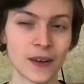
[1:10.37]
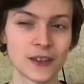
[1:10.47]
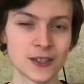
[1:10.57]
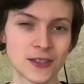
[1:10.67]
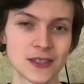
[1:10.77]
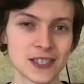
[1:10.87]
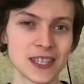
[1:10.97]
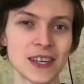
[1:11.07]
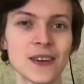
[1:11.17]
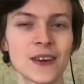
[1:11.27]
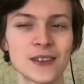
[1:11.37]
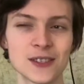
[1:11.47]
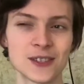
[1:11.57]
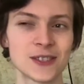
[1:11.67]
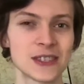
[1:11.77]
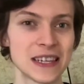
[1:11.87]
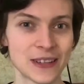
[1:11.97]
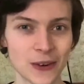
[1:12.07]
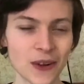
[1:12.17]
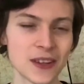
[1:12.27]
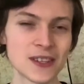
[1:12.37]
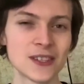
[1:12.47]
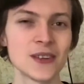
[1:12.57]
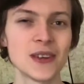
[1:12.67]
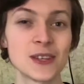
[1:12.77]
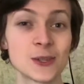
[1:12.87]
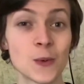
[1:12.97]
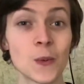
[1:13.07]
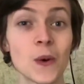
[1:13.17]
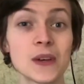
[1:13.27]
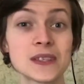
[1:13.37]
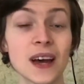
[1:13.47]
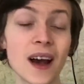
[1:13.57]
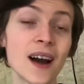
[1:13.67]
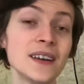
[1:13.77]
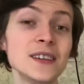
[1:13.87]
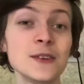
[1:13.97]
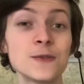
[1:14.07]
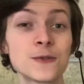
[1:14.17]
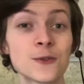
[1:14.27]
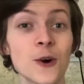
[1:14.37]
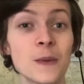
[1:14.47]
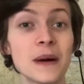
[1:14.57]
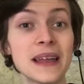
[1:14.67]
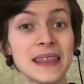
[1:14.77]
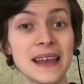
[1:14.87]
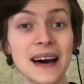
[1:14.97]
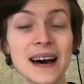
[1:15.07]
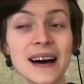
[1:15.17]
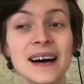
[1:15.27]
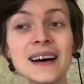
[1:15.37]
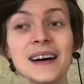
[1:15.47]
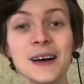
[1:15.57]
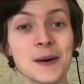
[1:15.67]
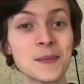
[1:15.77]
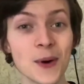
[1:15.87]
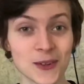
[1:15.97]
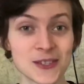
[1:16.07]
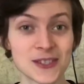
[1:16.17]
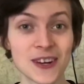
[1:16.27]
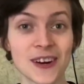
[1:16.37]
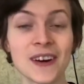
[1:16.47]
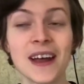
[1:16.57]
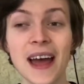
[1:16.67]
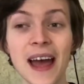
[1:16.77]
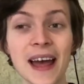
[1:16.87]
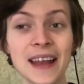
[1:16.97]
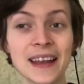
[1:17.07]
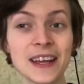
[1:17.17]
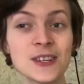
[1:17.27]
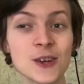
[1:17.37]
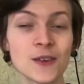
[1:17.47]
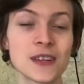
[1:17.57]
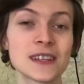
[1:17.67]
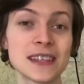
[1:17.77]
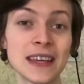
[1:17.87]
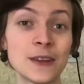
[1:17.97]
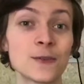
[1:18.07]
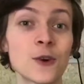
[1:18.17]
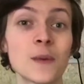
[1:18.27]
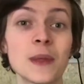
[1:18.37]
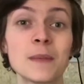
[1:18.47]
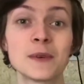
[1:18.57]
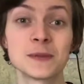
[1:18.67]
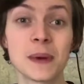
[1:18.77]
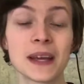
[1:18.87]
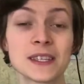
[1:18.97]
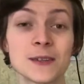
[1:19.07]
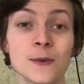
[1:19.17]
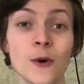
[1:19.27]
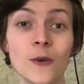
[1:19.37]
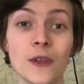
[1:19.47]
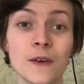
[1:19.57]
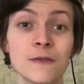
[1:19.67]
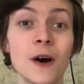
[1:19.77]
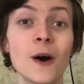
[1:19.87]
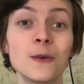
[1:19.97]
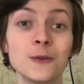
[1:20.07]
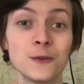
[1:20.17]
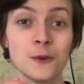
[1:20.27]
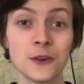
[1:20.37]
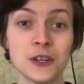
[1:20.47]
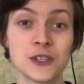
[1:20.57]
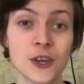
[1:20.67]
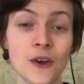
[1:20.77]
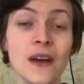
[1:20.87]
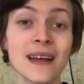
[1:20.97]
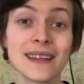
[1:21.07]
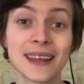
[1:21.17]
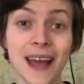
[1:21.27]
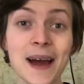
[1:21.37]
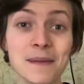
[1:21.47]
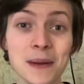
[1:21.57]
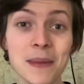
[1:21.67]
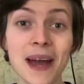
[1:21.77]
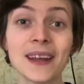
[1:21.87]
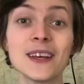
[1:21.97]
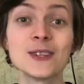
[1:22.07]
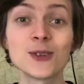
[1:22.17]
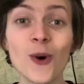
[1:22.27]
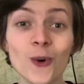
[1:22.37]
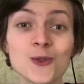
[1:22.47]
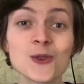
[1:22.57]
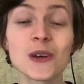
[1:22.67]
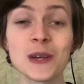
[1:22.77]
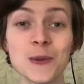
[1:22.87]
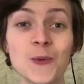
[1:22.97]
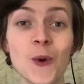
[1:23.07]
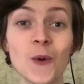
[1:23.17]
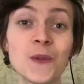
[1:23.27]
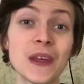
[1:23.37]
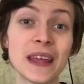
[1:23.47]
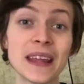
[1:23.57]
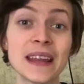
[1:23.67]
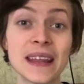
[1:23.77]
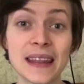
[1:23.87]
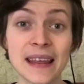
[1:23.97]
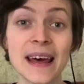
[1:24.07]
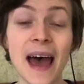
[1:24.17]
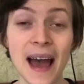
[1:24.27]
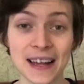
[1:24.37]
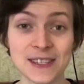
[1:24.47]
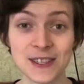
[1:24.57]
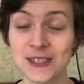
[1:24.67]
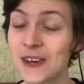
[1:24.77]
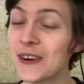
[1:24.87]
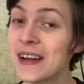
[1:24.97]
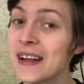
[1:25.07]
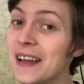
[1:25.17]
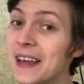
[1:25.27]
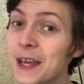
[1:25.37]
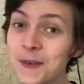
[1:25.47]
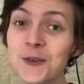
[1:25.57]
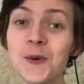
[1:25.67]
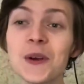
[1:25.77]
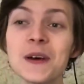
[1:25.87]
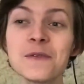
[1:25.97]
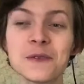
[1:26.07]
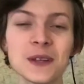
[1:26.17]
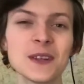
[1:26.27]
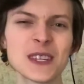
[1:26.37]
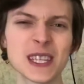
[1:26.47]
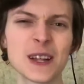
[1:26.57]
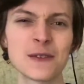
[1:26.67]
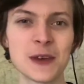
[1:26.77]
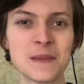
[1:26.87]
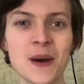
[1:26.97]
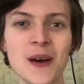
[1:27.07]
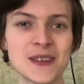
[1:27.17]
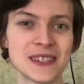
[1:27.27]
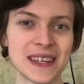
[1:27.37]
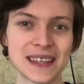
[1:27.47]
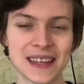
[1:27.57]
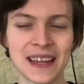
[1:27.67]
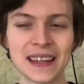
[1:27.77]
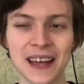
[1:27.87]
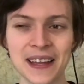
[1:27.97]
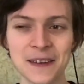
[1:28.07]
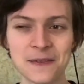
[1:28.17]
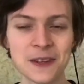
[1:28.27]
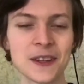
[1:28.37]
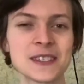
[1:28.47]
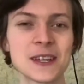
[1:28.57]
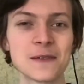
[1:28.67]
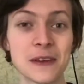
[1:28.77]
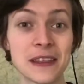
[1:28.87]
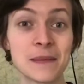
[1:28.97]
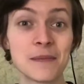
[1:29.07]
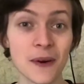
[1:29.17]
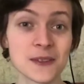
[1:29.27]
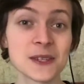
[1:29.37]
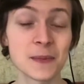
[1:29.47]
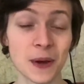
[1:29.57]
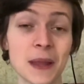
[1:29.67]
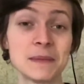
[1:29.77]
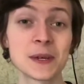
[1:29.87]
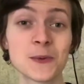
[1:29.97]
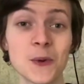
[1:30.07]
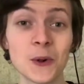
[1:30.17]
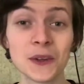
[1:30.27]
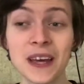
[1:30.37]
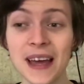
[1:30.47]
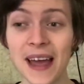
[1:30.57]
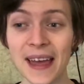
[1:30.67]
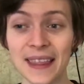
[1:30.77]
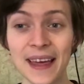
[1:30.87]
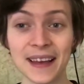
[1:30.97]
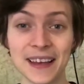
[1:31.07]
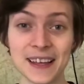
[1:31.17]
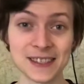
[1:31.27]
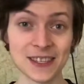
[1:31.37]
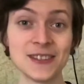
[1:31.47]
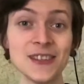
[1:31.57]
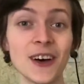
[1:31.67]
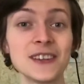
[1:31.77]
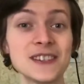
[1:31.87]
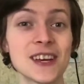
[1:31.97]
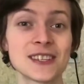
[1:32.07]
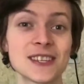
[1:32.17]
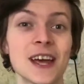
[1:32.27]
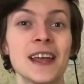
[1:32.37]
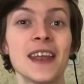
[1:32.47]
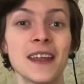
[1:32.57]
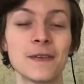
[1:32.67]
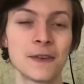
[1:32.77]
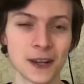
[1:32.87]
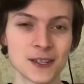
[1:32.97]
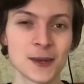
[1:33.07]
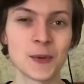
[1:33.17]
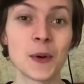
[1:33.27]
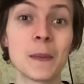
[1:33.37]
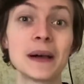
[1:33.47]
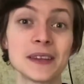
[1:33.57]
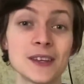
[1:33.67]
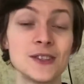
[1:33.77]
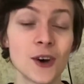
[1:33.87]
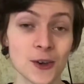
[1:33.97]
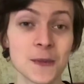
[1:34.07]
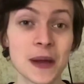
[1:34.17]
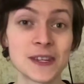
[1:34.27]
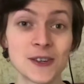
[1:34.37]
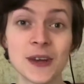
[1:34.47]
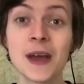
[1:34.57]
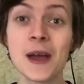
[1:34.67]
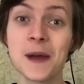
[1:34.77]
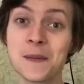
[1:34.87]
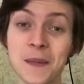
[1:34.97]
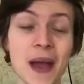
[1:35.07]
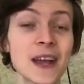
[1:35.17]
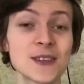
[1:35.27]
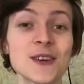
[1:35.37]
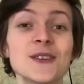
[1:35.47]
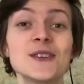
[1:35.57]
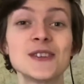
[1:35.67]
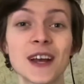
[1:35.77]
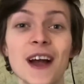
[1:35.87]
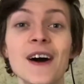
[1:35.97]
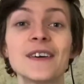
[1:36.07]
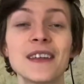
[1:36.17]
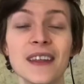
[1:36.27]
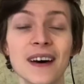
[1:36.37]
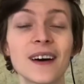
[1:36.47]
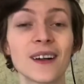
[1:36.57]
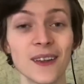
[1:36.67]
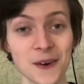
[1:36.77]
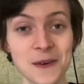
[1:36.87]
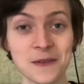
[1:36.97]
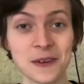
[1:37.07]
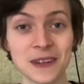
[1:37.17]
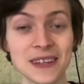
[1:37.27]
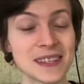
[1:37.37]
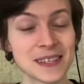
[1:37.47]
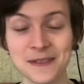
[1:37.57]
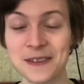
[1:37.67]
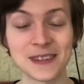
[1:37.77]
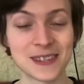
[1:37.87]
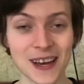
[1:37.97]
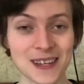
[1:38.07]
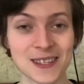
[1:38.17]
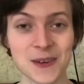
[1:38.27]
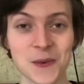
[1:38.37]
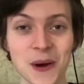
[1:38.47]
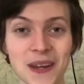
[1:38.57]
senior college students was hiding from the monster, and it shows us it from the perspective of the found footage. So the cameraman is also involved in the action. So if you want to feel yourself immersed and kind of feel yourself in the post-apocalyptic world, and like it's a, not just a fiction movie but a documentary, make sure to check out the Cloverfield. This is a fantastic one.